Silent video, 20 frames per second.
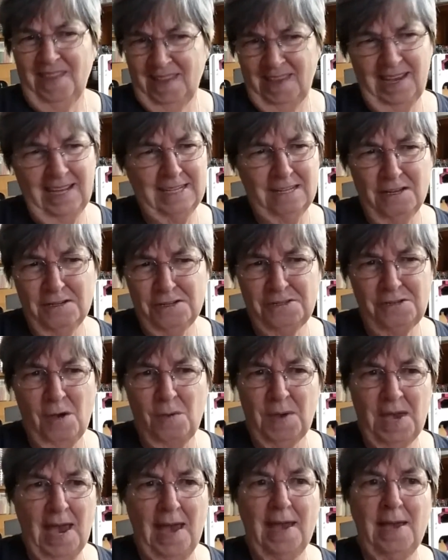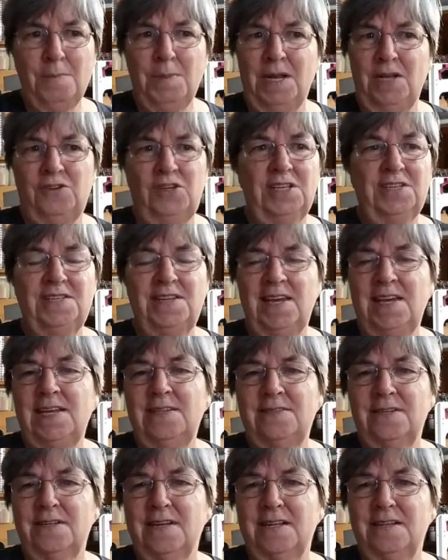it looks okay but it just
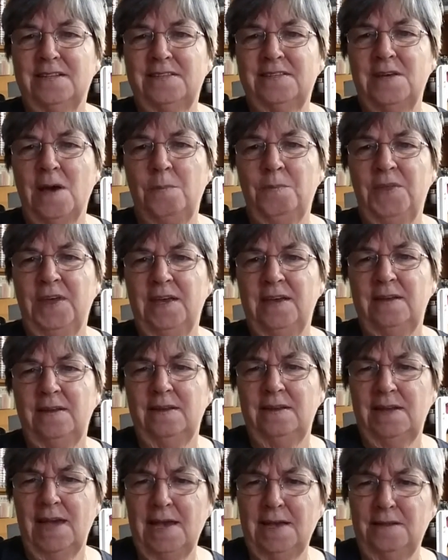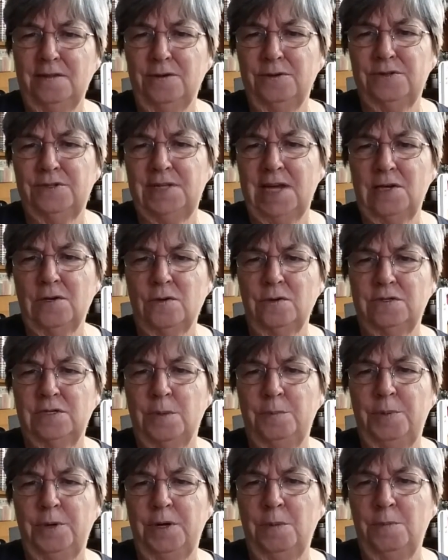needs a little something take a little stickles
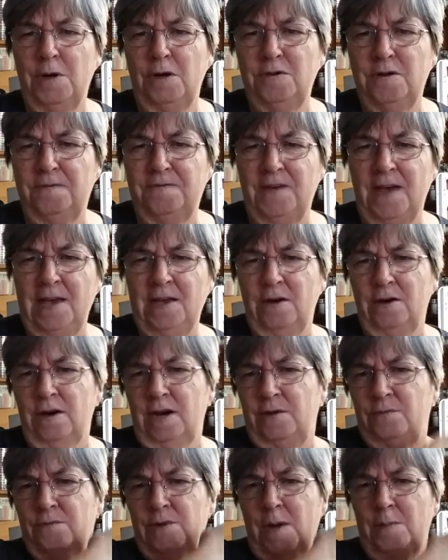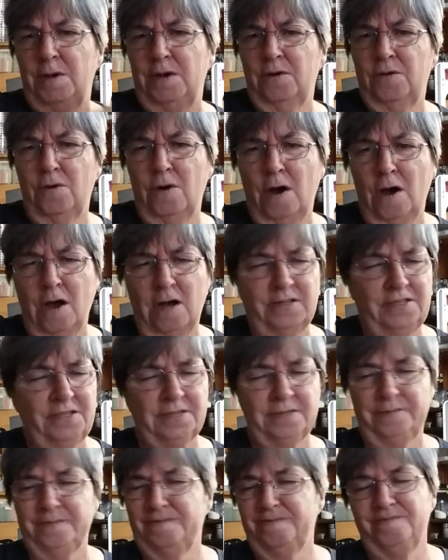and put them on your finger and rub it across
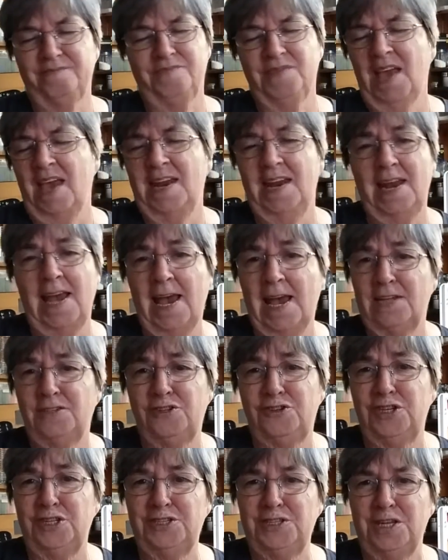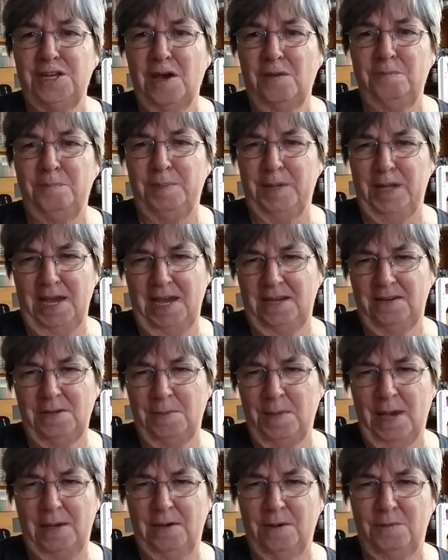and it adds just enough bling to
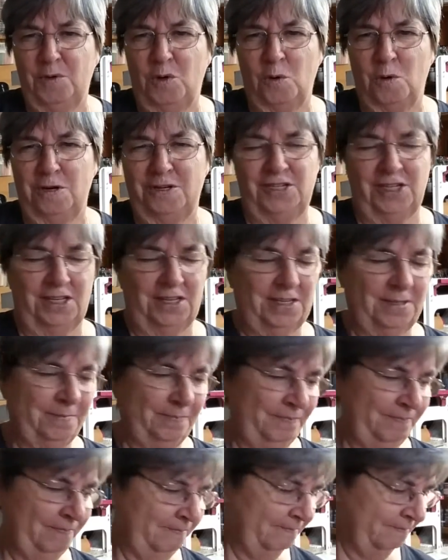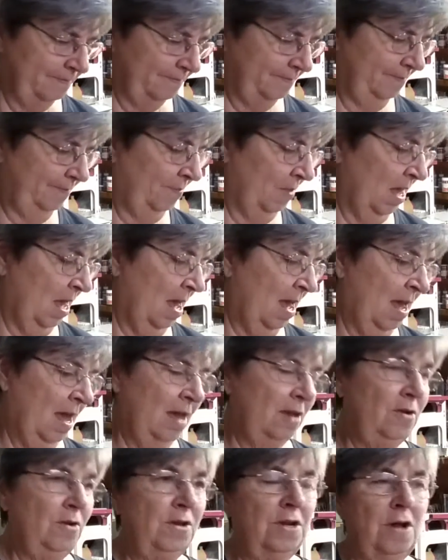make them gorgeous
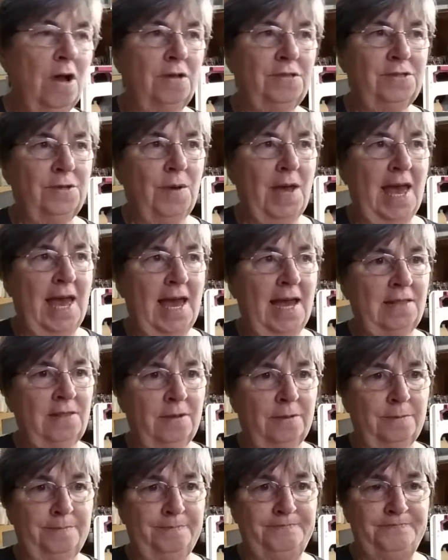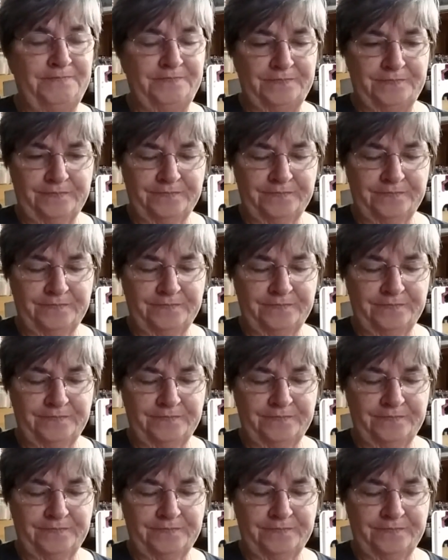you can also add them